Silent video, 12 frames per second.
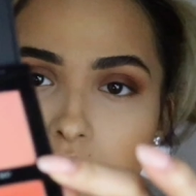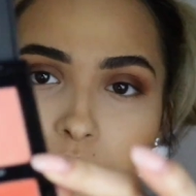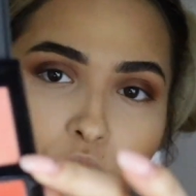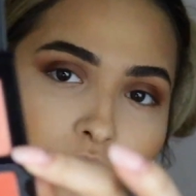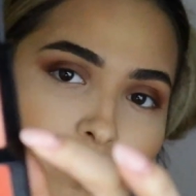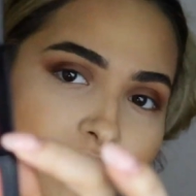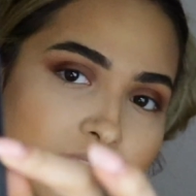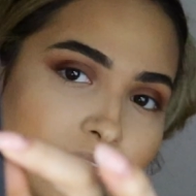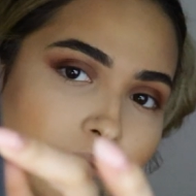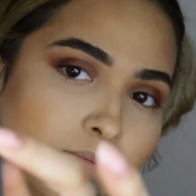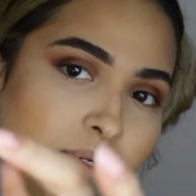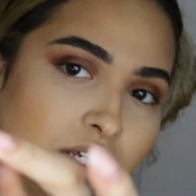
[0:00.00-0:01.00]
I'm going to be
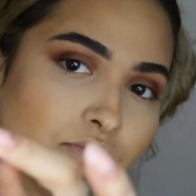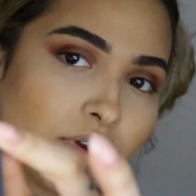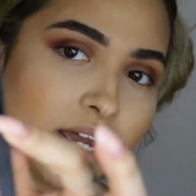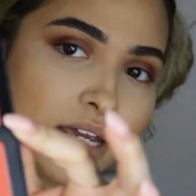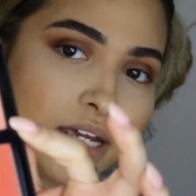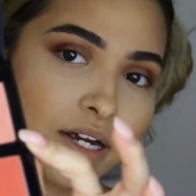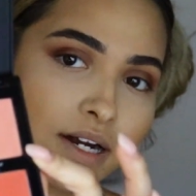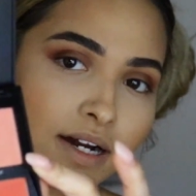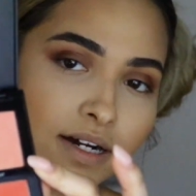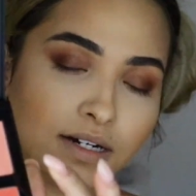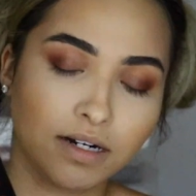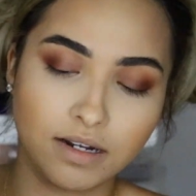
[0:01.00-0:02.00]
taking Beat right
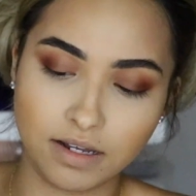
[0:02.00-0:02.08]
here.